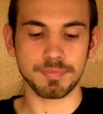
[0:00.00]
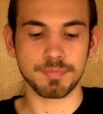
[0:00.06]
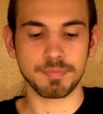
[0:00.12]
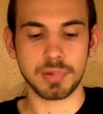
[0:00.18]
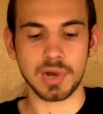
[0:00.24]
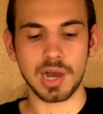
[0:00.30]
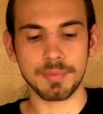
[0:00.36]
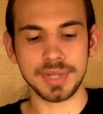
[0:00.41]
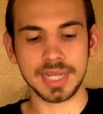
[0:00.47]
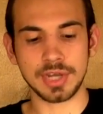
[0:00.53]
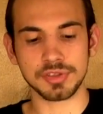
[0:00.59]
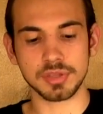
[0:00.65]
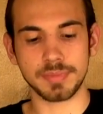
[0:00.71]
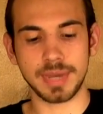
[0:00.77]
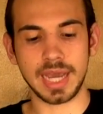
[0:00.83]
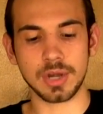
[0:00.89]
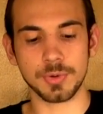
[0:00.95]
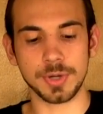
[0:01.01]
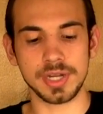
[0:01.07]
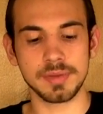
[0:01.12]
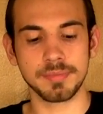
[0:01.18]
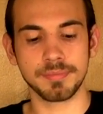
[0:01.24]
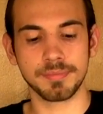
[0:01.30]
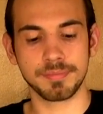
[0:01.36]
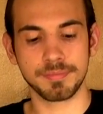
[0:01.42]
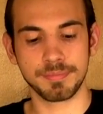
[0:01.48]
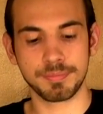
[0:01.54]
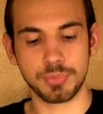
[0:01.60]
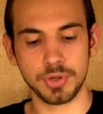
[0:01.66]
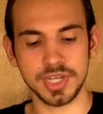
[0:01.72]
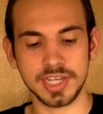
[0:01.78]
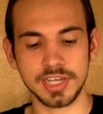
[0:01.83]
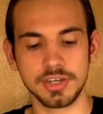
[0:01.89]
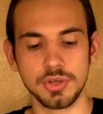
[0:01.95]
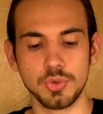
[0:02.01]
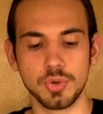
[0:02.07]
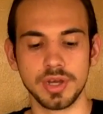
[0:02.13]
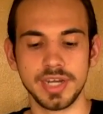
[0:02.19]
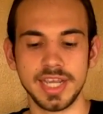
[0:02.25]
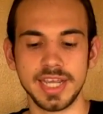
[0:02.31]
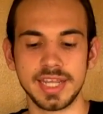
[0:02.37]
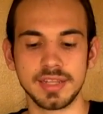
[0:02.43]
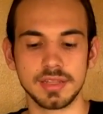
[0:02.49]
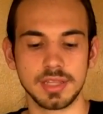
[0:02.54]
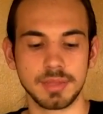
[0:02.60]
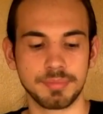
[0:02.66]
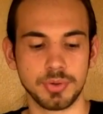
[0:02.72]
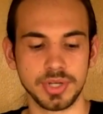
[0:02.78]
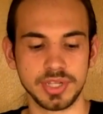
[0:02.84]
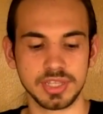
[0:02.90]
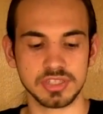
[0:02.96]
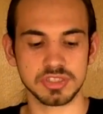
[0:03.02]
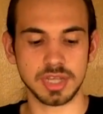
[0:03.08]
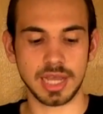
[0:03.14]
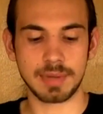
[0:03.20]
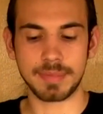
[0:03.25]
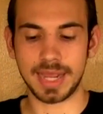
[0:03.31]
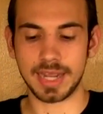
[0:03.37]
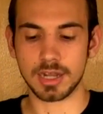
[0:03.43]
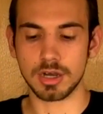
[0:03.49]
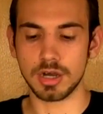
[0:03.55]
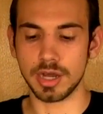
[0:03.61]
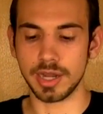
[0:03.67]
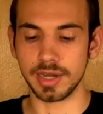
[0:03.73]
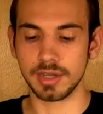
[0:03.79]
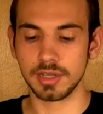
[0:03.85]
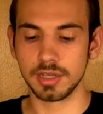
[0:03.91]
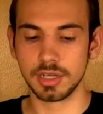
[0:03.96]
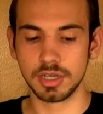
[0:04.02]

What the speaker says: popping out the battery, putting a new one in, then putting the slide back on.